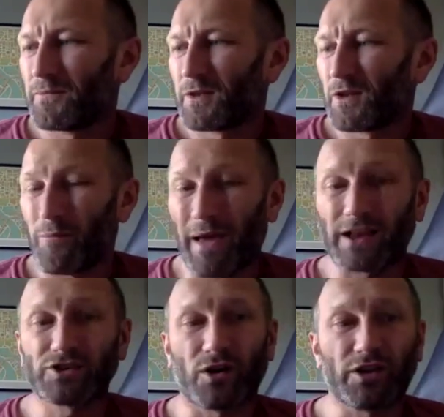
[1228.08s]
you make
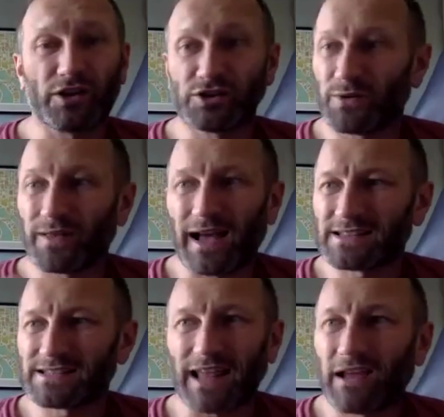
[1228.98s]
sure that you're doing that
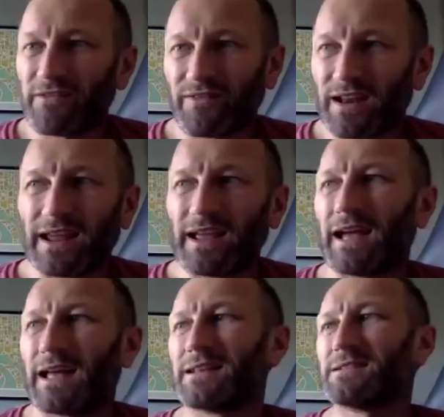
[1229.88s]
safely,
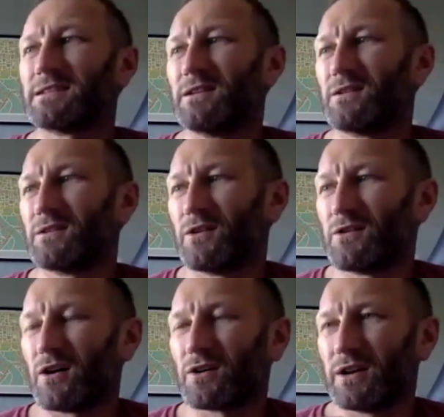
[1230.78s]
and you know you're
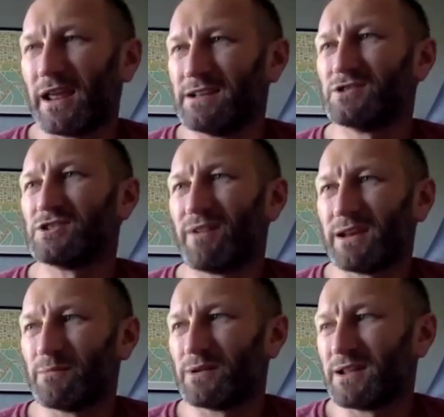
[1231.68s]
not going to injure
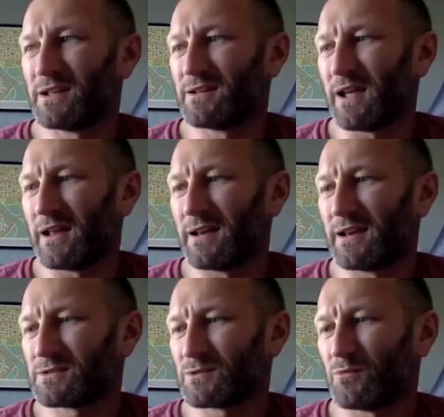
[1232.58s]
anybody, and
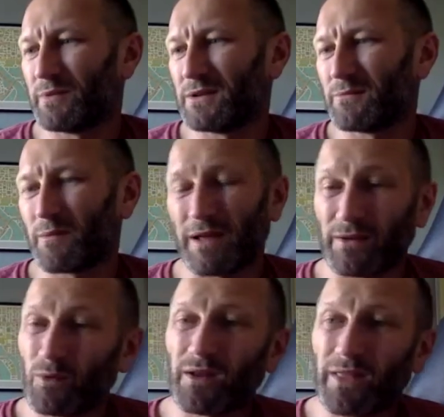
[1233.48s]
it's all been the and
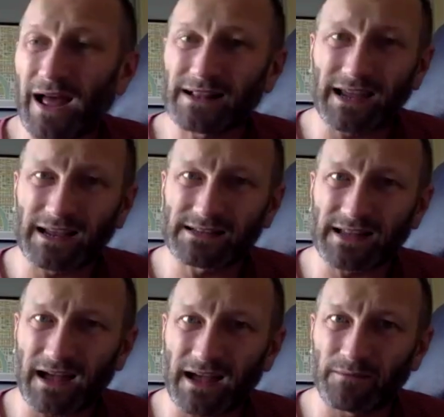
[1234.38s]
all of that takes
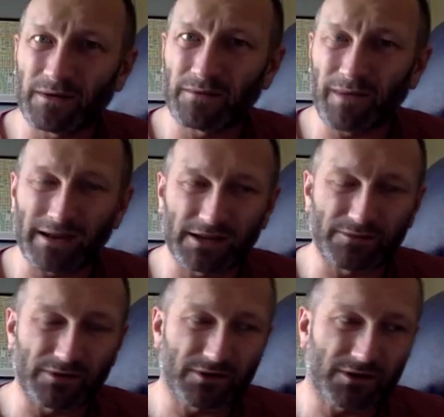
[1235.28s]
time and
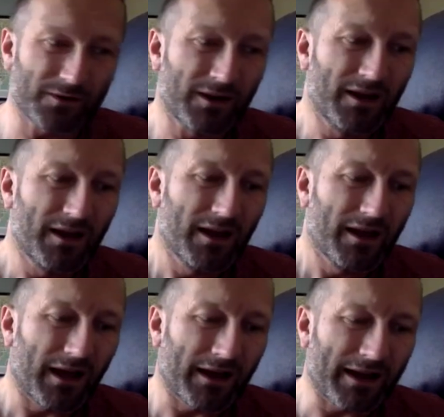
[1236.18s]
management. So,
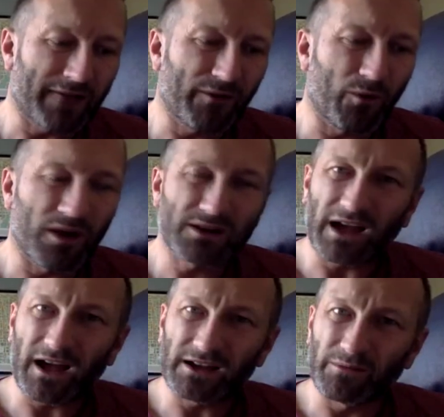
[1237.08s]
I never worked
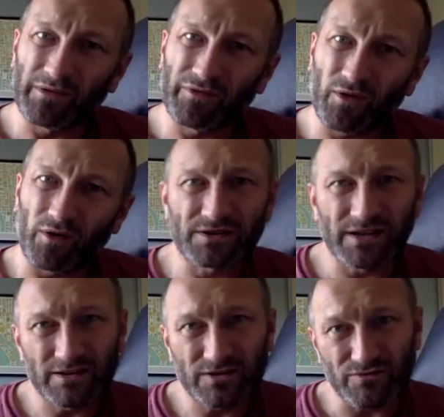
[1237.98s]
harder before or
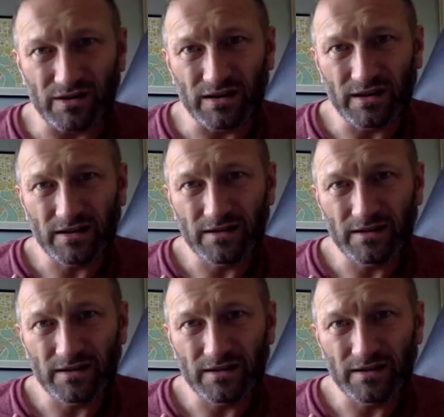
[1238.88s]
since, really.